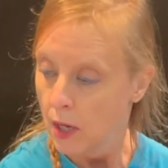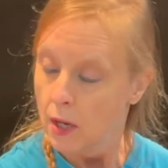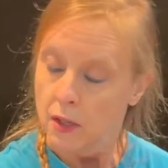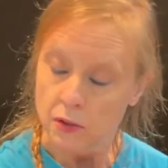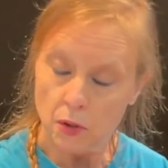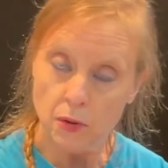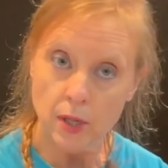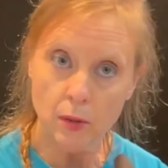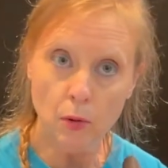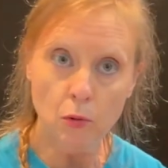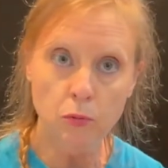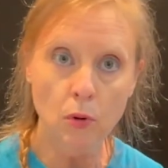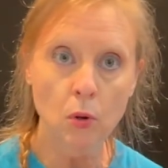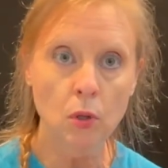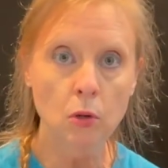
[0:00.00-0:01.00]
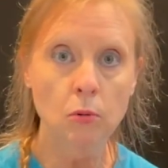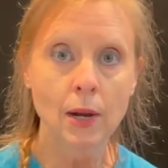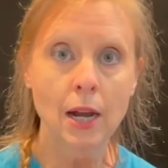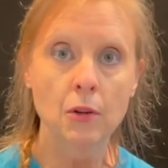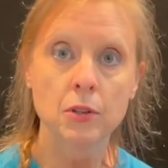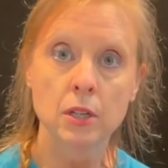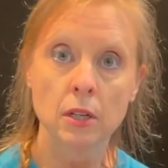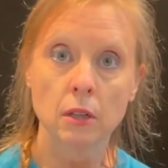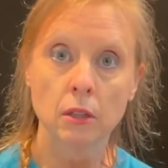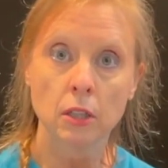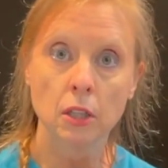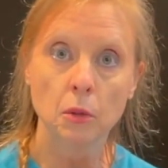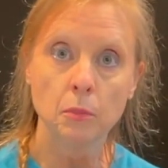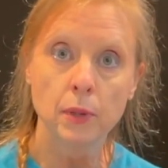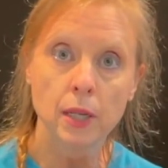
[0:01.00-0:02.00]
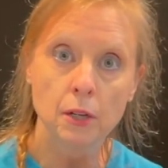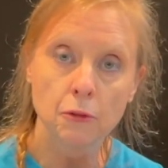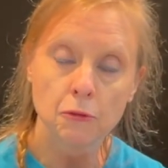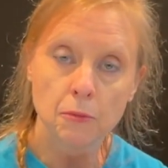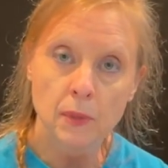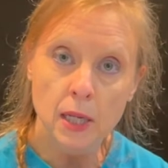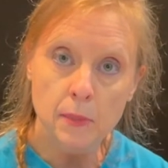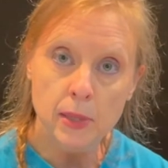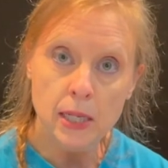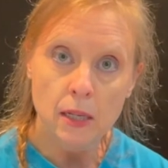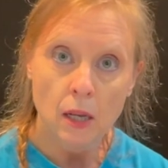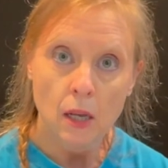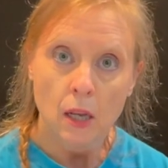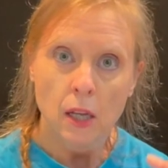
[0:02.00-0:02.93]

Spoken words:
So they will roll around in a little bit of maybe,